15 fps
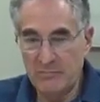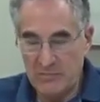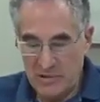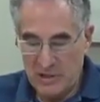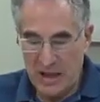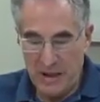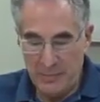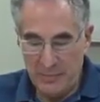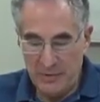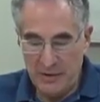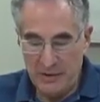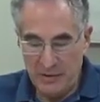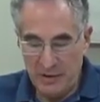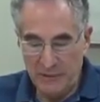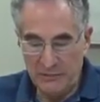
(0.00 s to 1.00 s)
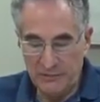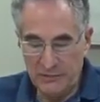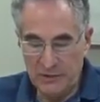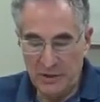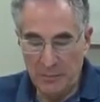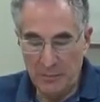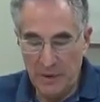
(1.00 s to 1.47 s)
step of
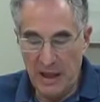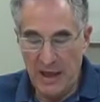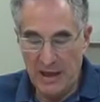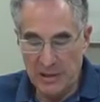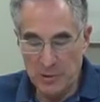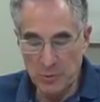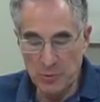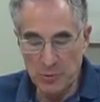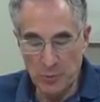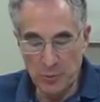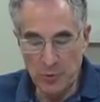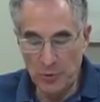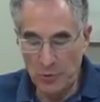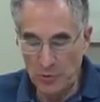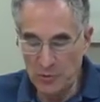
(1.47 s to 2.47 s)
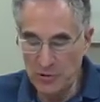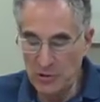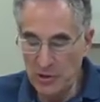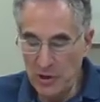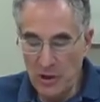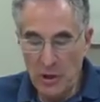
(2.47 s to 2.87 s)
compliance with the rules,